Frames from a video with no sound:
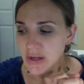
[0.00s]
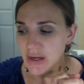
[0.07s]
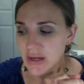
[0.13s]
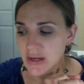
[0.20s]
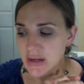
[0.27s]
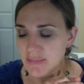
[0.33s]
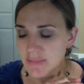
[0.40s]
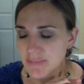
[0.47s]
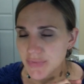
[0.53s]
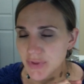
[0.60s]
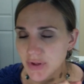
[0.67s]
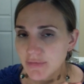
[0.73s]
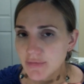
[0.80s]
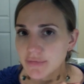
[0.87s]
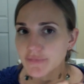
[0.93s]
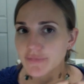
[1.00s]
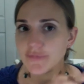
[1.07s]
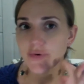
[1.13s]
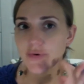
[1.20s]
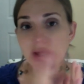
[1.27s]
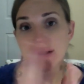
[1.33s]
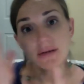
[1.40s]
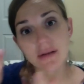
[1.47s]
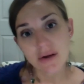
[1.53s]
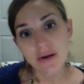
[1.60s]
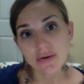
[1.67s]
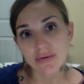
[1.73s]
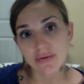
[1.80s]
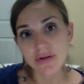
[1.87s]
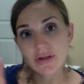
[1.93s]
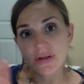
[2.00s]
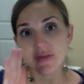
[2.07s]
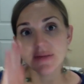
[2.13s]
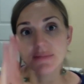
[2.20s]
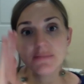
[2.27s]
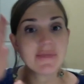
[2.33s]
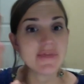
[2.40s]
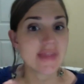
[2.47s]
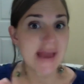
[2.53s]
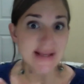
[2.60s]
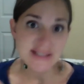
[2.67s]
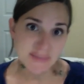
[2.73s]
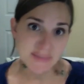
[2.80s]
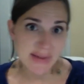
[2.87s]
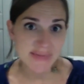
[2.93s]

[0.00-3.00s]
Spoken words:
front load the next month that's coming up,